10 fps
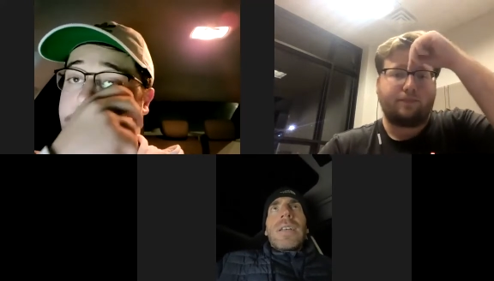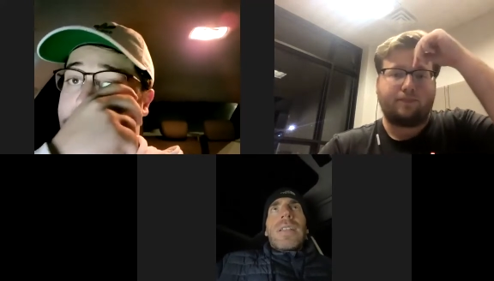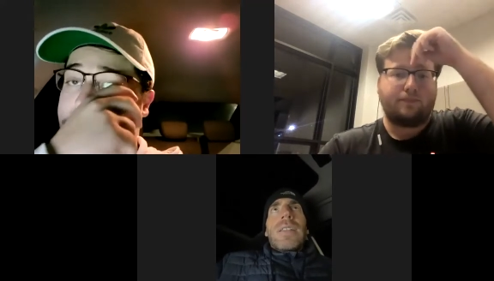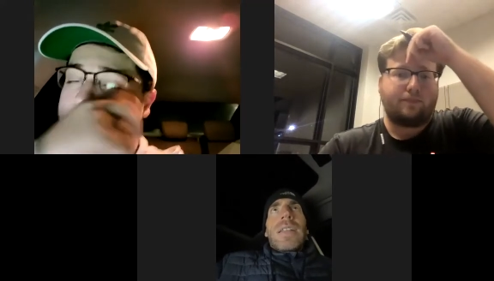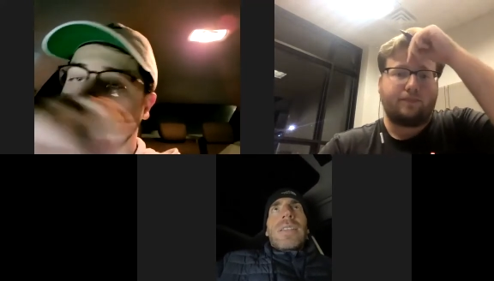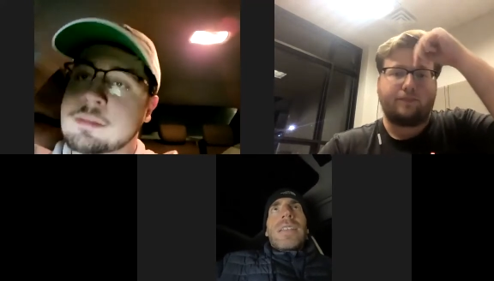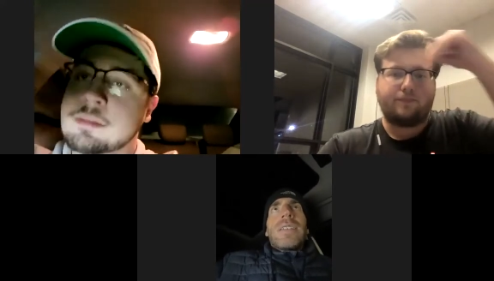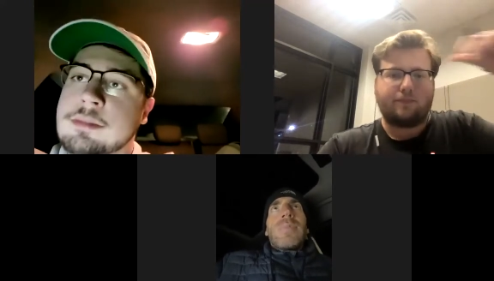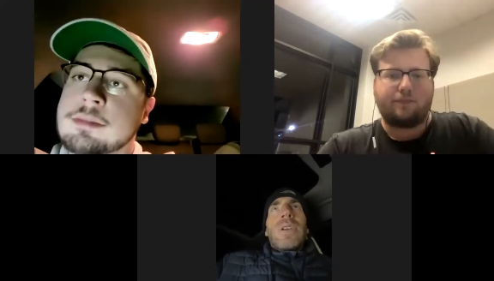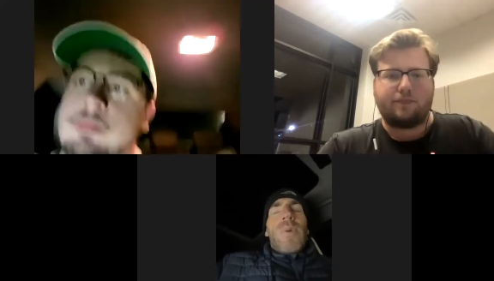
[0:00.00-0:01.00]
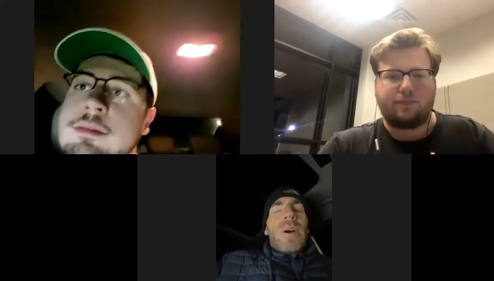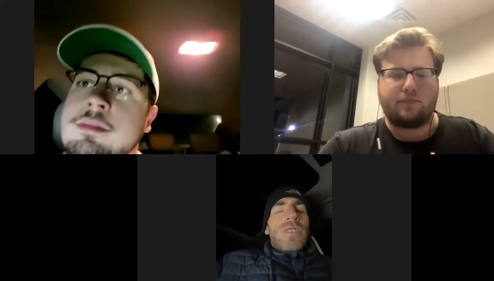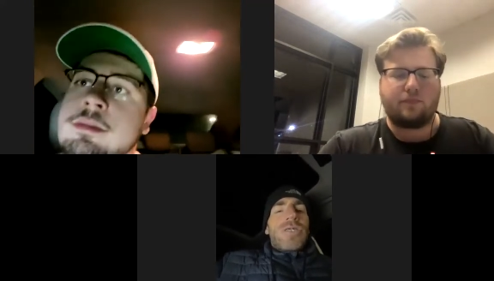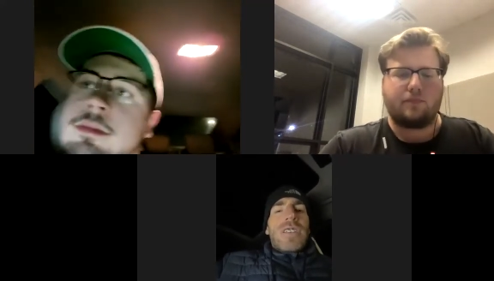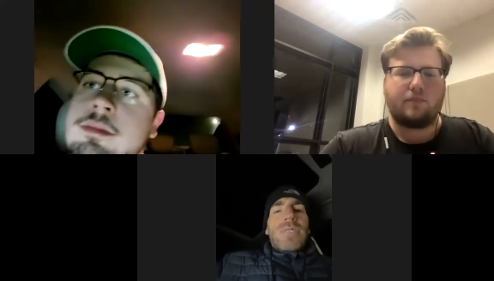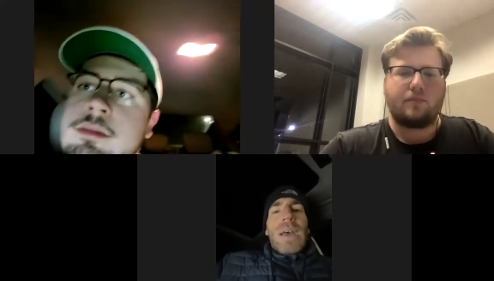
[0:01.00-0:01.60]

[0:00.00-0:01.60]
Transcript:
Speaker 1: that that's going to be quite a chess